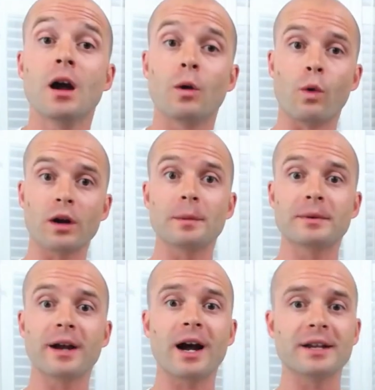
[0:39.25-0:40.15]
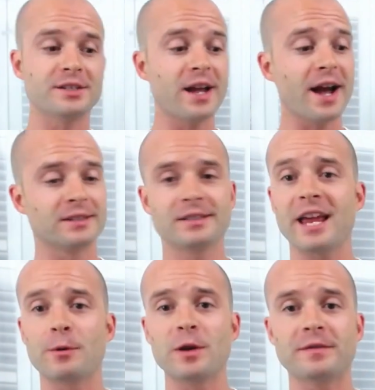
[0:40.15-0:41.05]
What up, guys? Yeah,
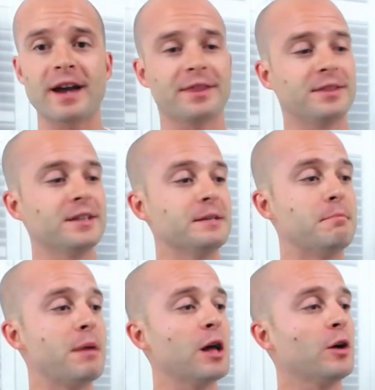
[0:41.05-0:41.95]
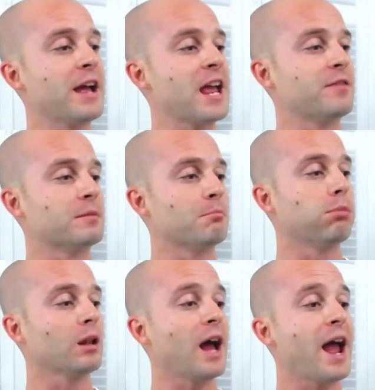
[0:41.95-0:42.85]
today we've got the Belhaven
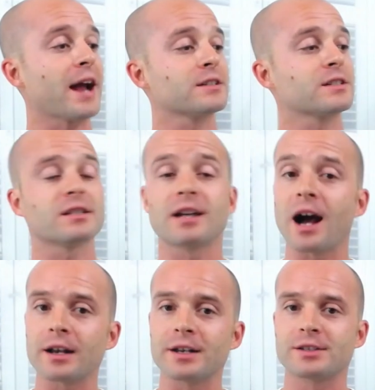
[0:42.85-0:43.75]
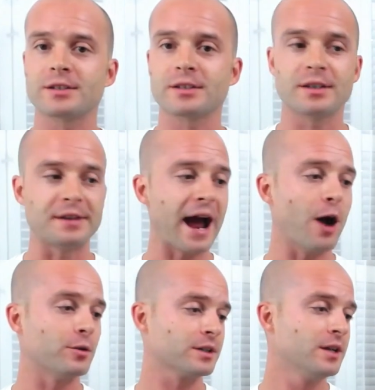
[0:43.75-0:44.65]
Black Scottish
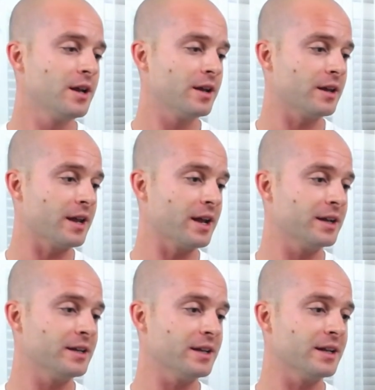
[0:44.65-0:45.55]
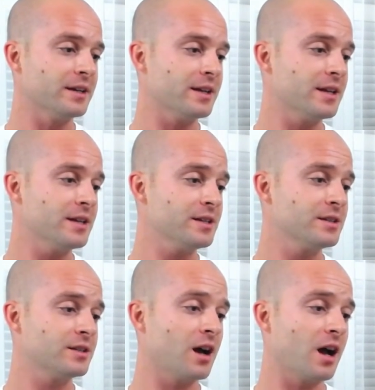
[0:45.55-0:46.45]
Stout, and it
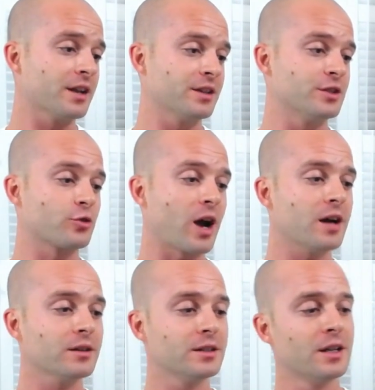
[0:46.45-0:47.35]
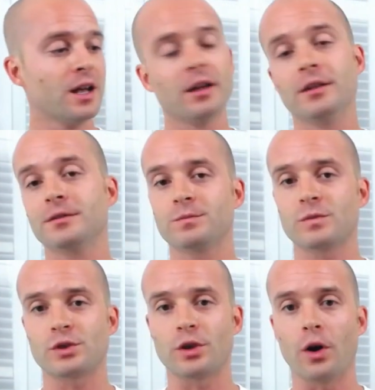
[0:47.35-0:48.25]
is the drop,
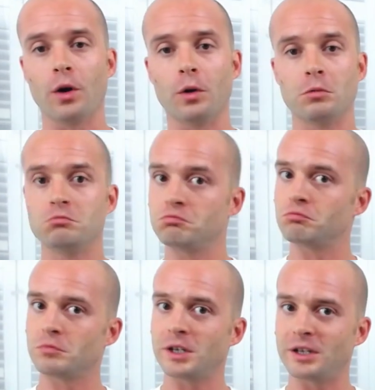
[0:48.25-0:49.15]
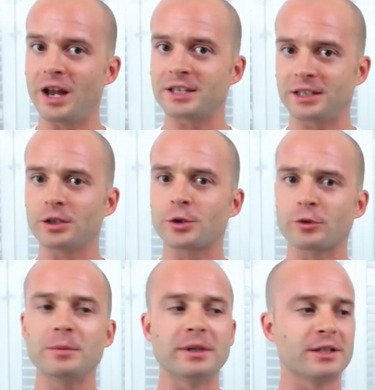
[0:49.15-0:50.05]
so get a nice little
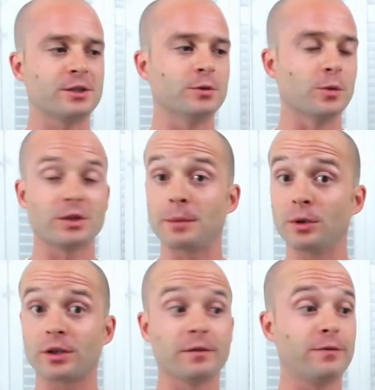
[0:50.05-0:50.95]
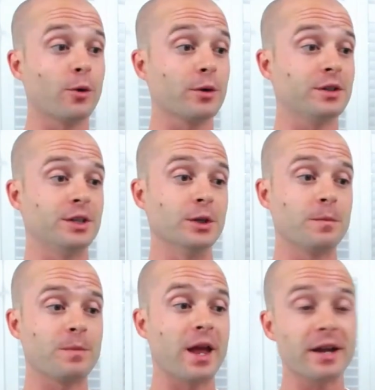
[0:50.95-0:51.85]
creaminess to it, which I'm looking forward to.
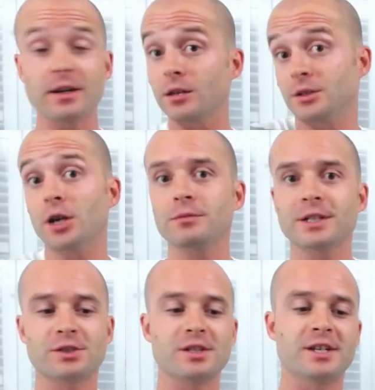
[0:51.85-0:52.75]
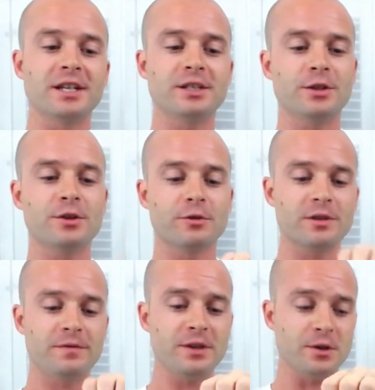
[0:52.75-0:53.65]
And let's just get into the
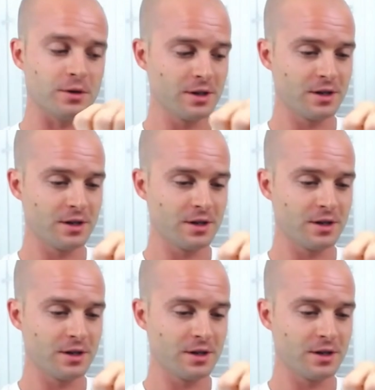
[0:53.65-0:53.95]
review.